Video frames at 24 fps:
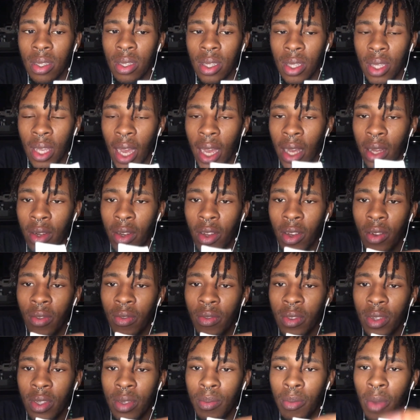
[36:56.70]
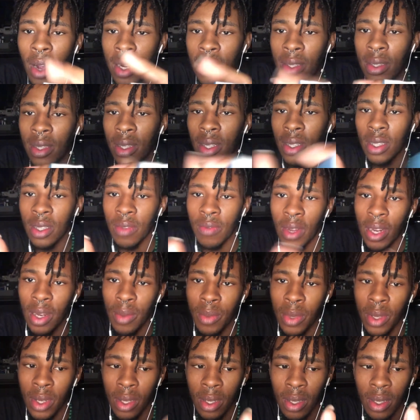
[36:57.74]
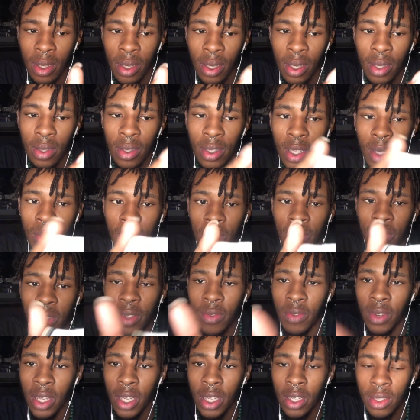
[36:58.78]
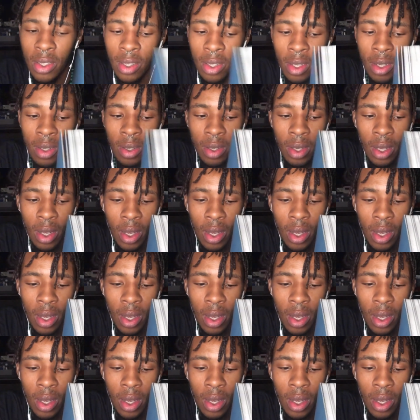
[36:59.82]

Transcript: kind of practicing and developing in terms of divination,